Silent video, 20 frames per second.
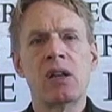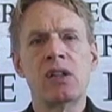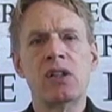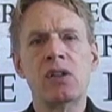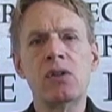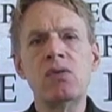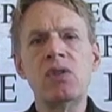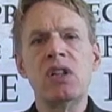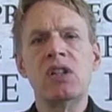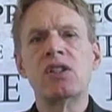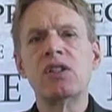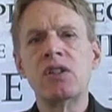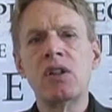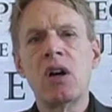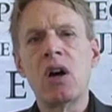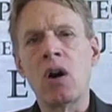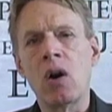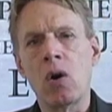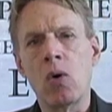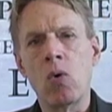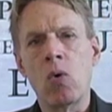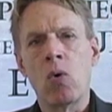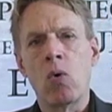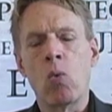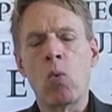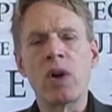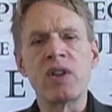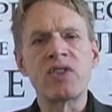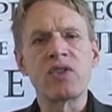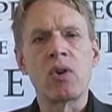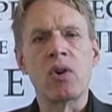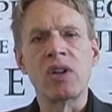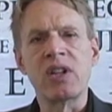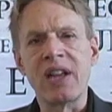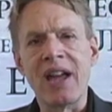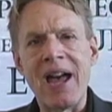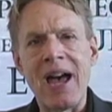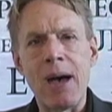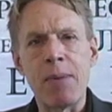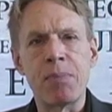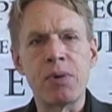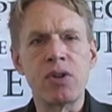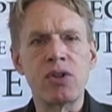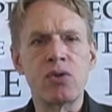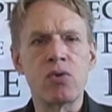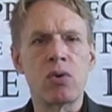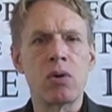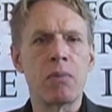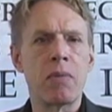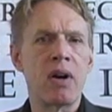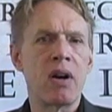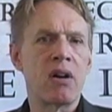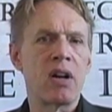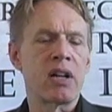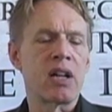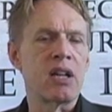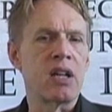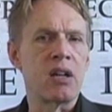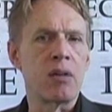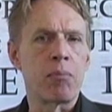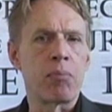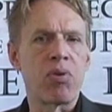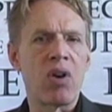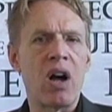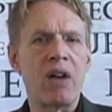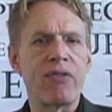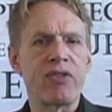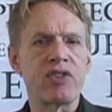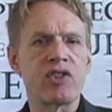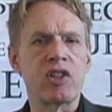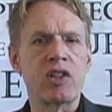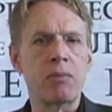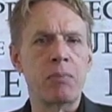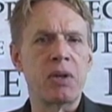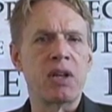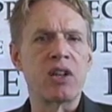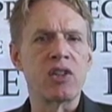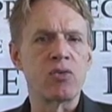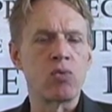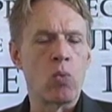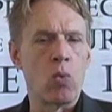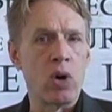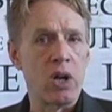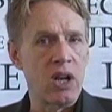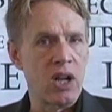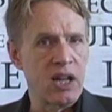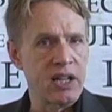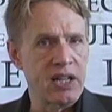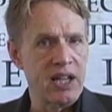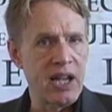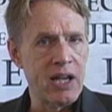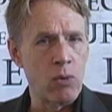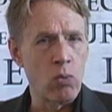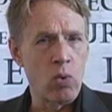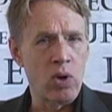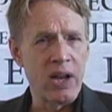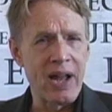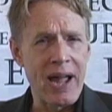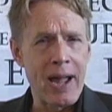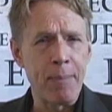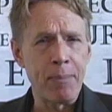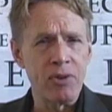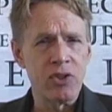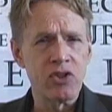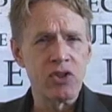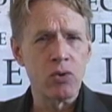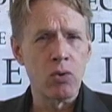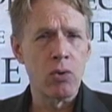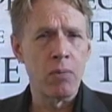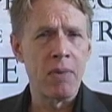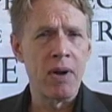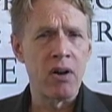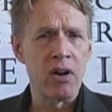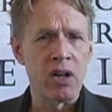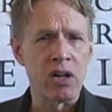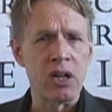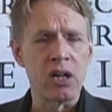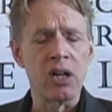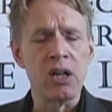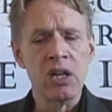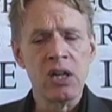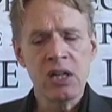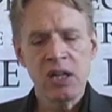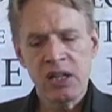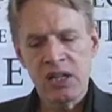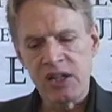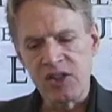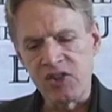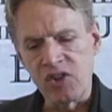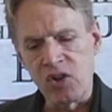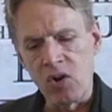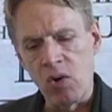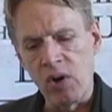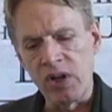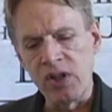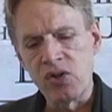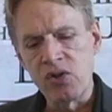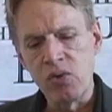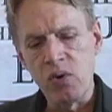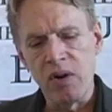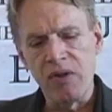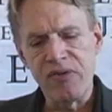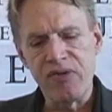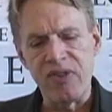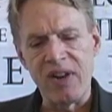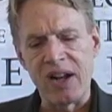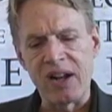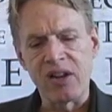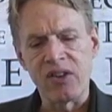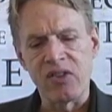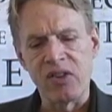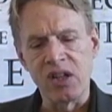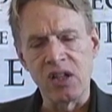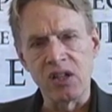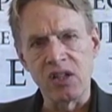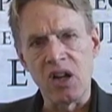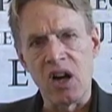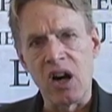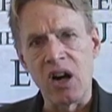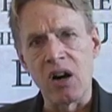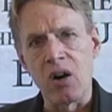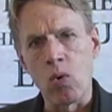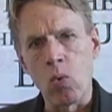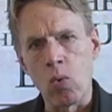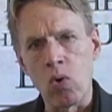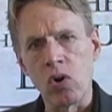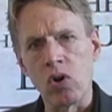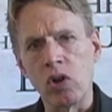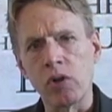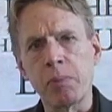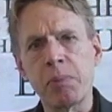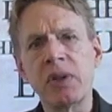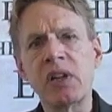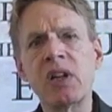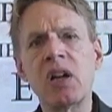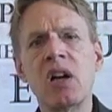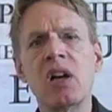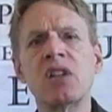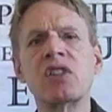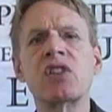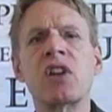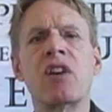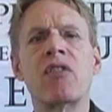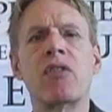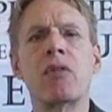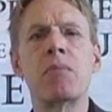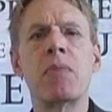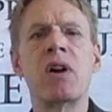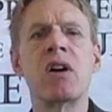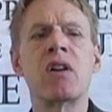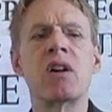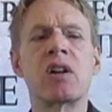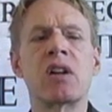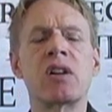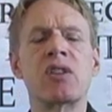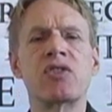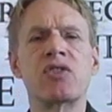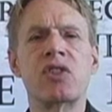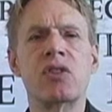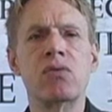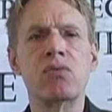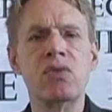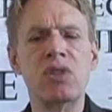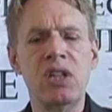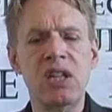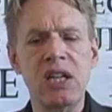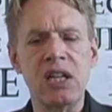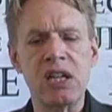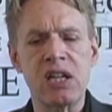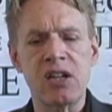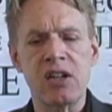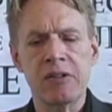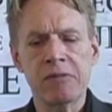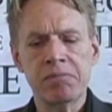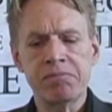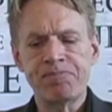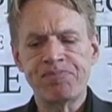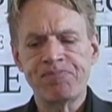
you need to know what's going to happen to America in prophecy, because what happens to America is going to affect the entire world because of America's unique